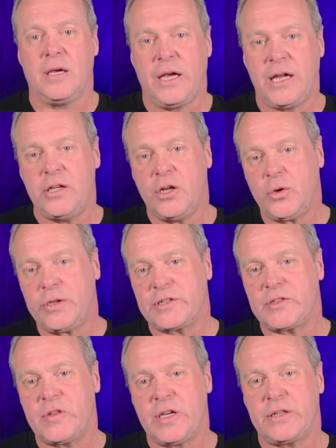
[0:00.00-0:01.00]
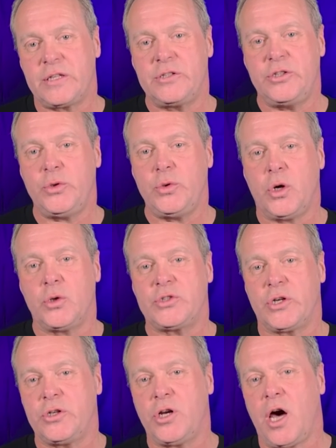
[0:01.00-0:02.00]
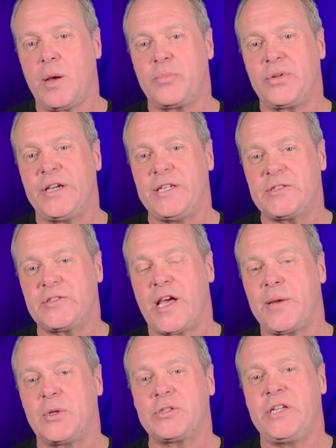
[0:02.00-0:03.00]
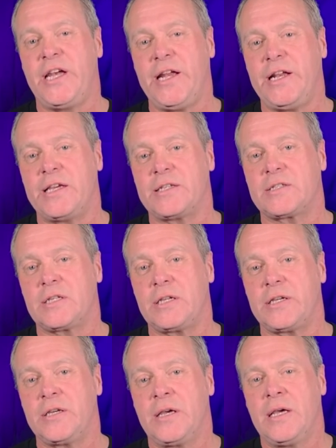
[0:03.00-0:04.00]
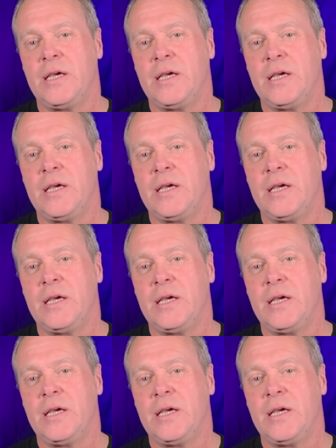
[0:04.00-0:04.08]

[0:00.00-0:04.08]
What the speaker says: And notice that the 2 notes are not played simultaneously,